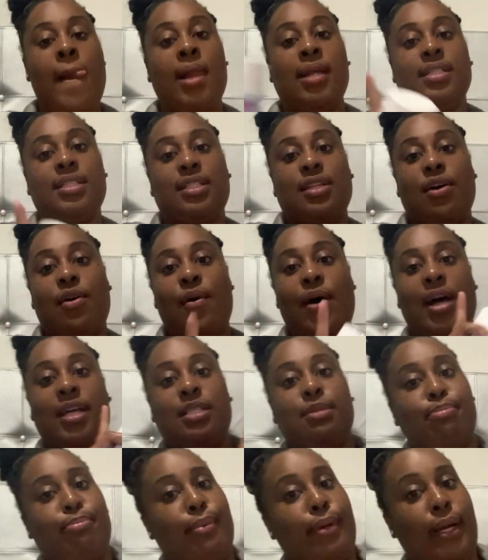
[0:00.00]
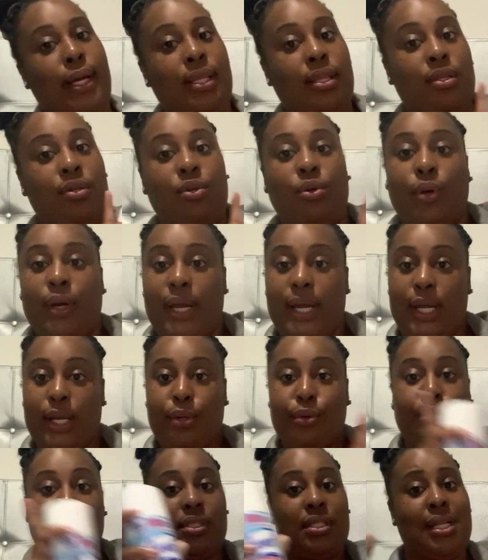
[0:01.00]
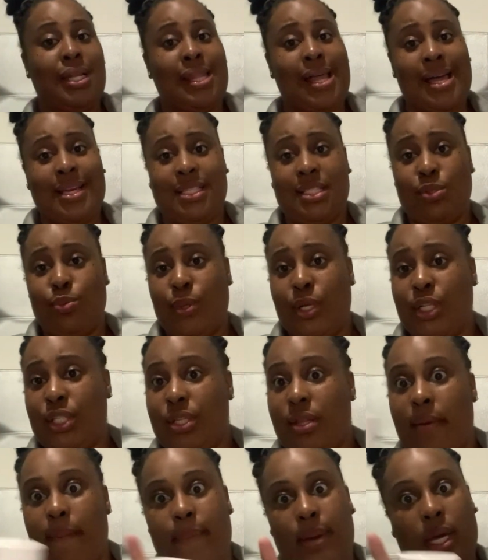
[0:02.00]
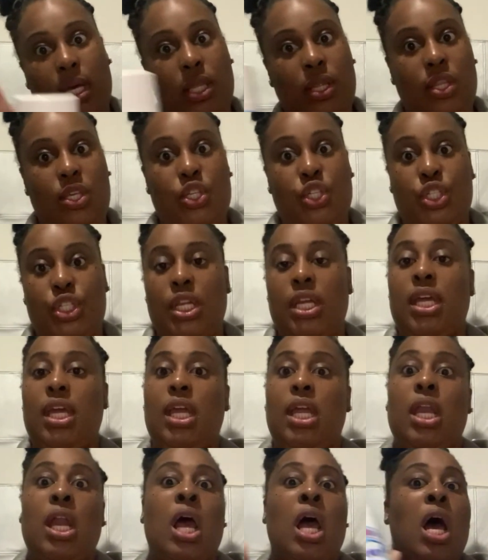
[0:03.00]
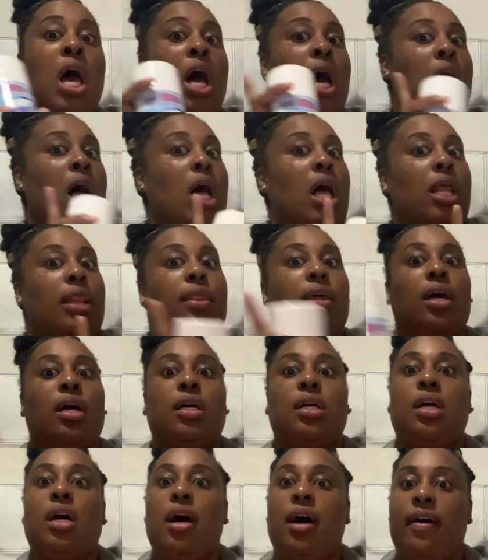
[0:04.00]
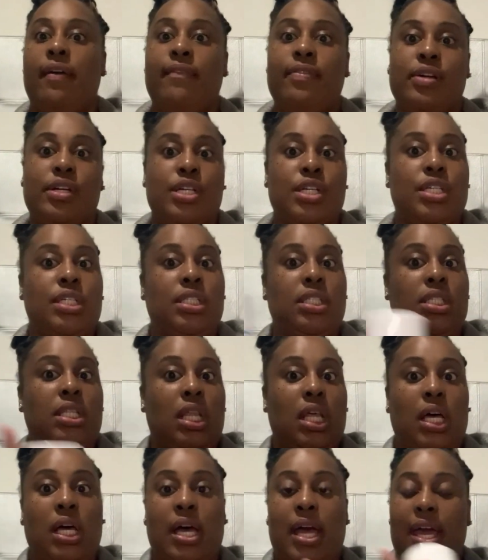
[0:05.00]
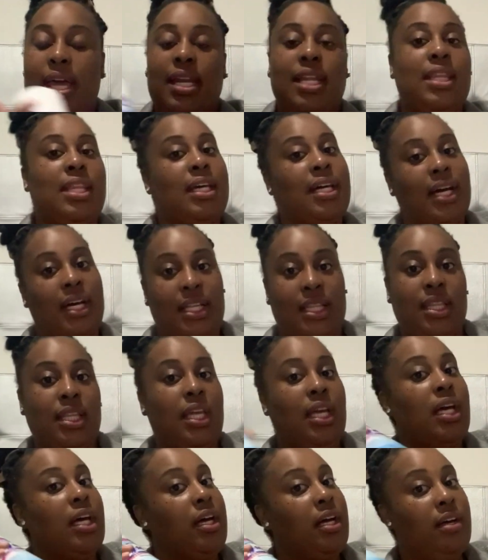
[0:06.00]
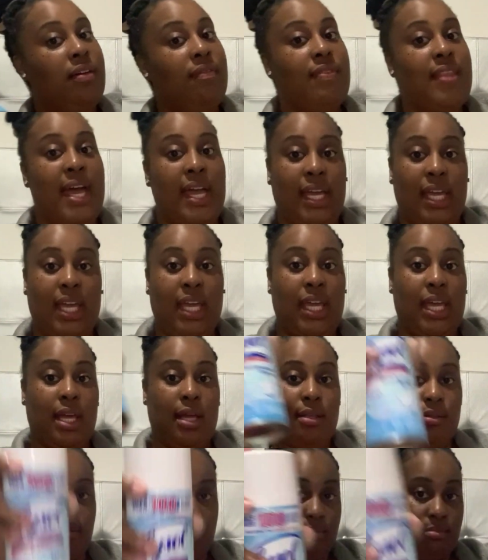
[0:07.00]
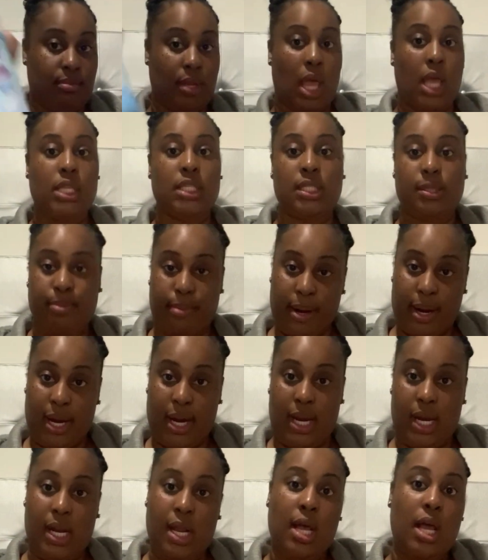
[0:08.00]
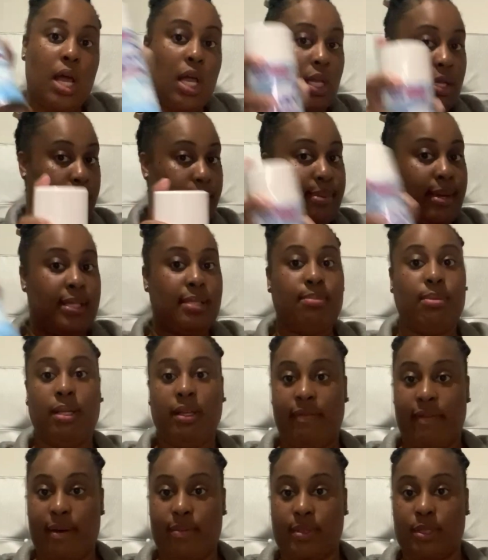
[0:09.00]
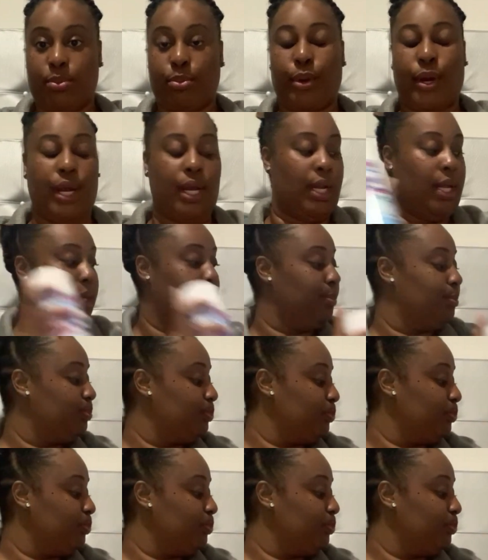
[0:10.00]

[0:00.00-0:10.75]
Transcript: So I sprayed the door handles, the light switch, the bed, the sheet, the covers, anything I can think of that can get sprayed. Best believe I was spraying it.